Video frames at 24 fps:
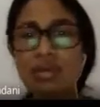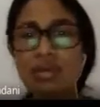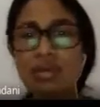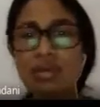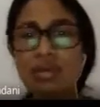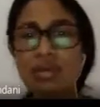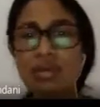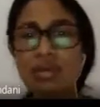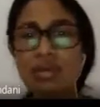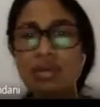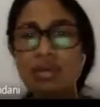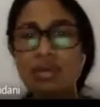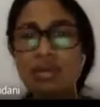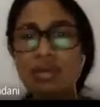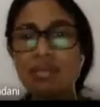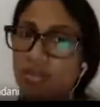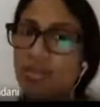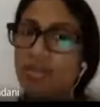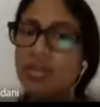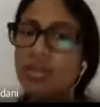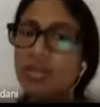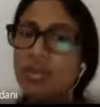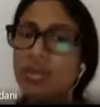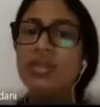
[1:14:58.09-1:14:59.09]

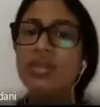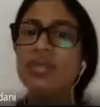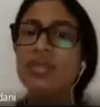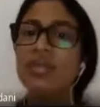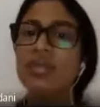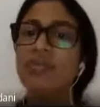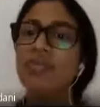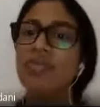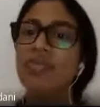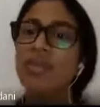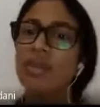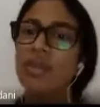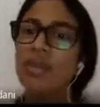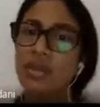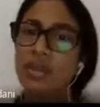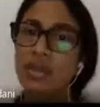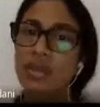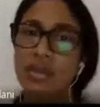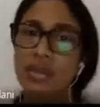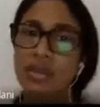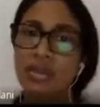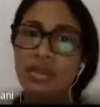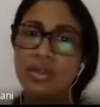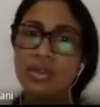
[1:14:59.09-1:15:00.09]
several,
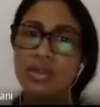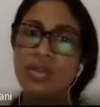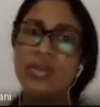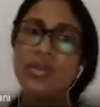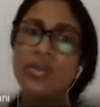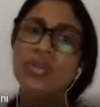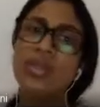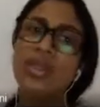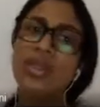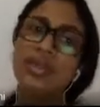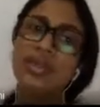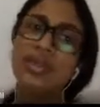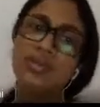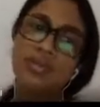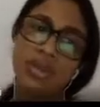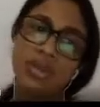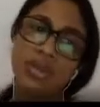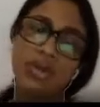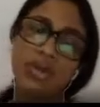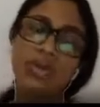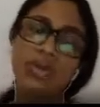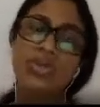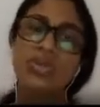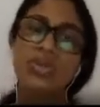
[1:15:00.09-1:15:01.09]
that
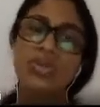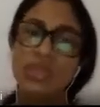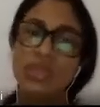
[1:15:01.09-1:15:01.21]
we also,